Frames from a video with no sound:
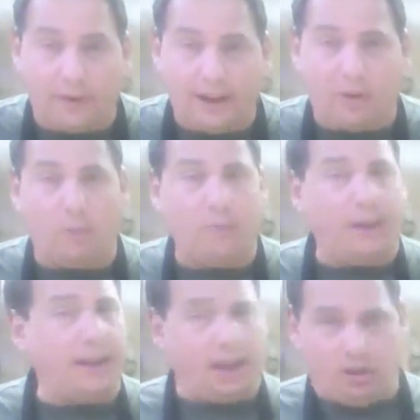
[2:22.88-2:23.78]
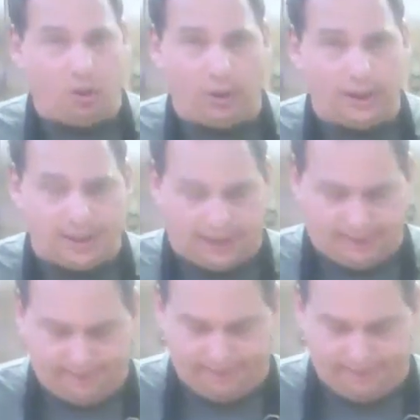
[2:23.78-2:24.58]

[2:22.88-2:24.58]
gritty cornbread, don't listen.